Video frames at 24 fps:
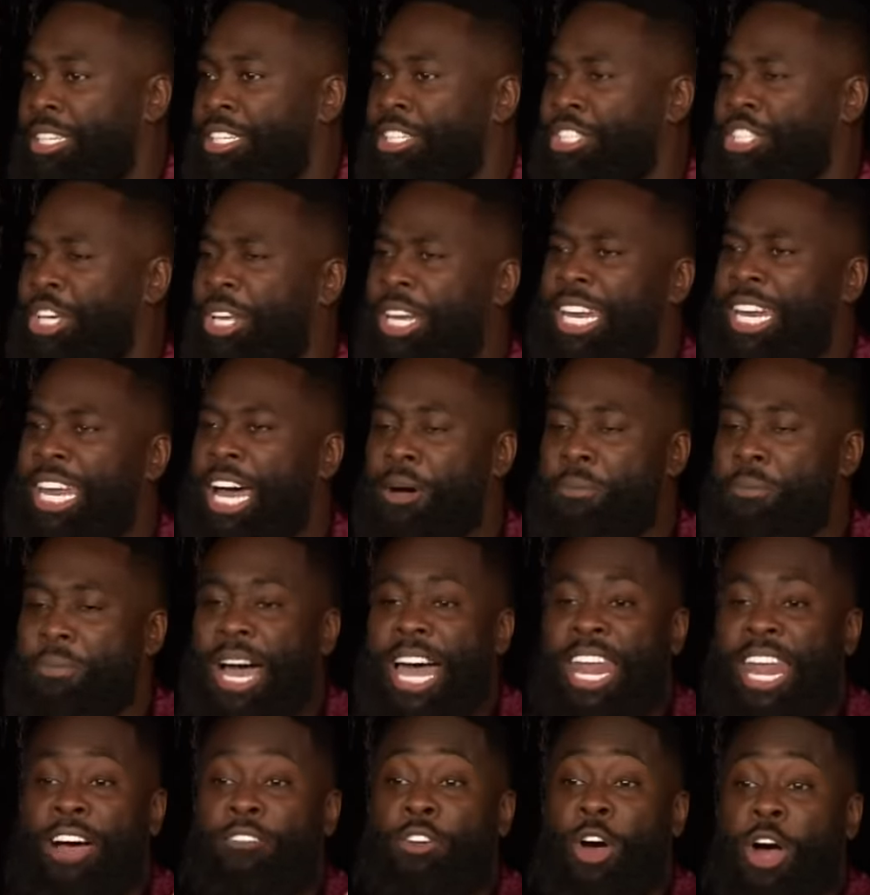So then I've
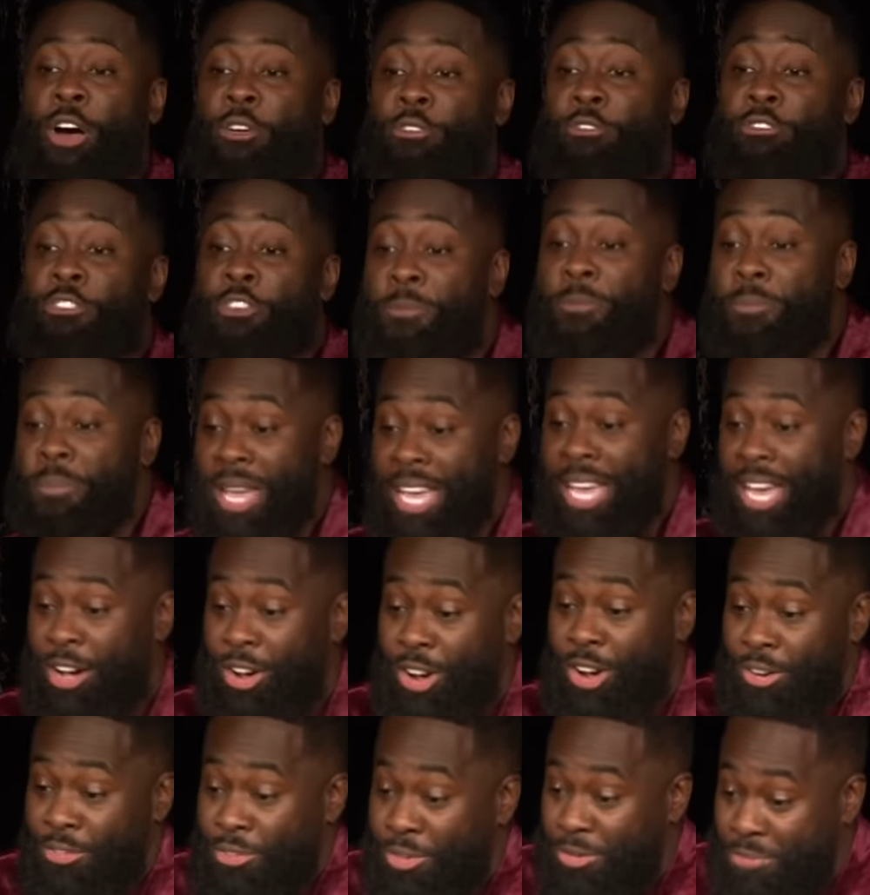got a roommate,
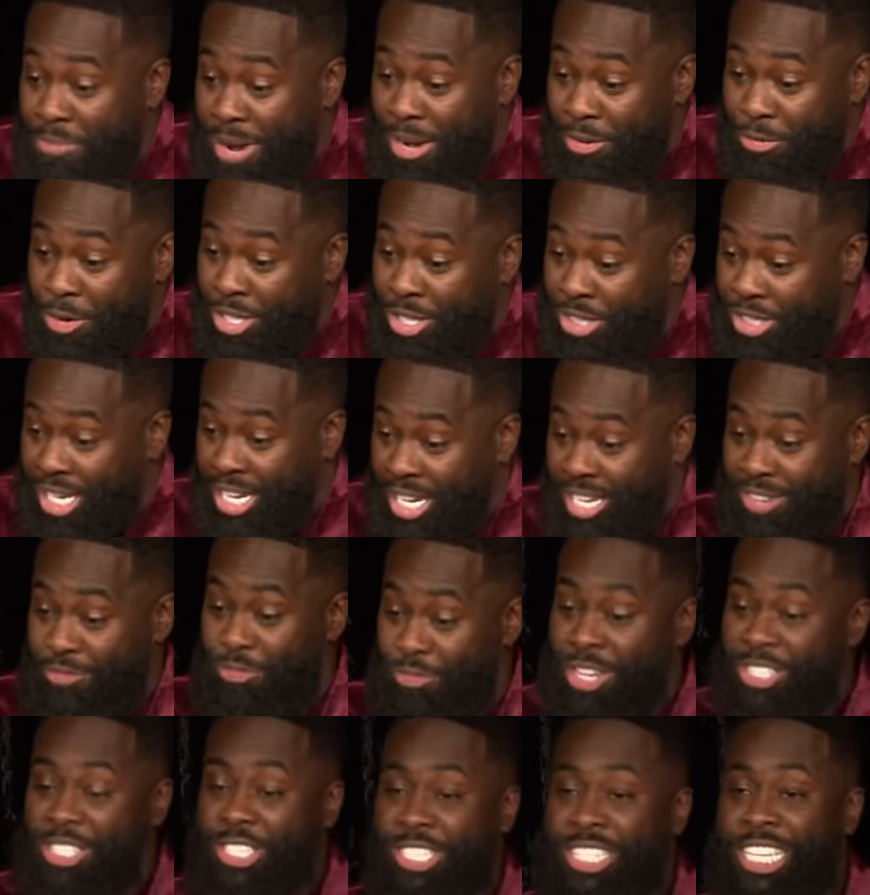Roger.
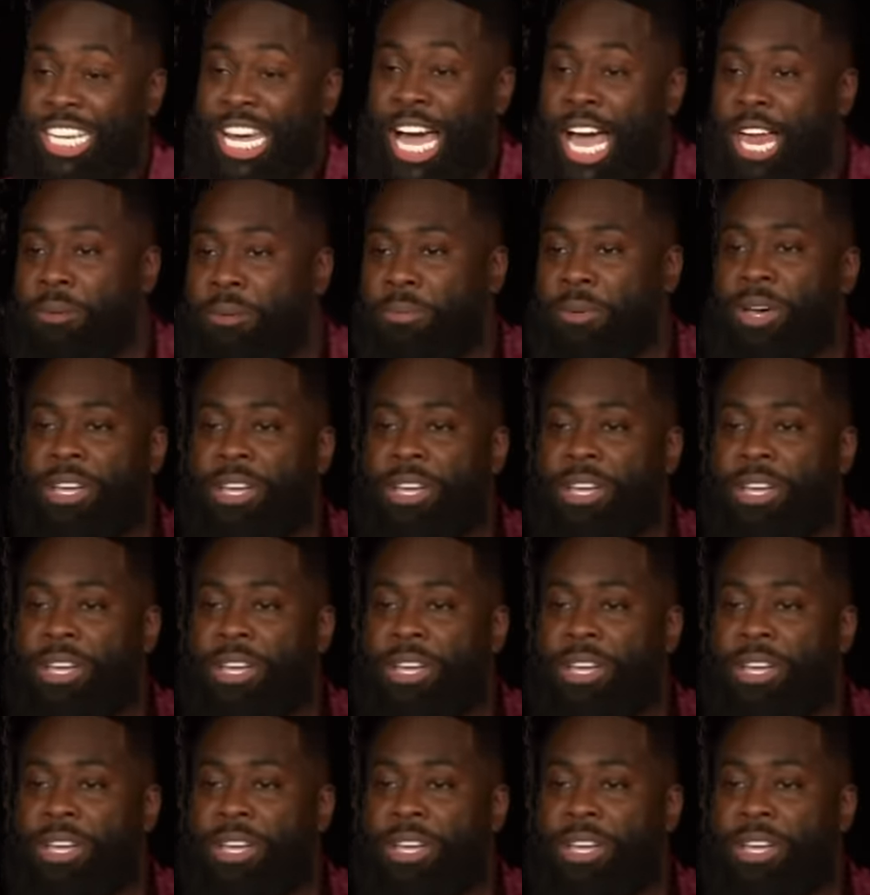Roger's the kind of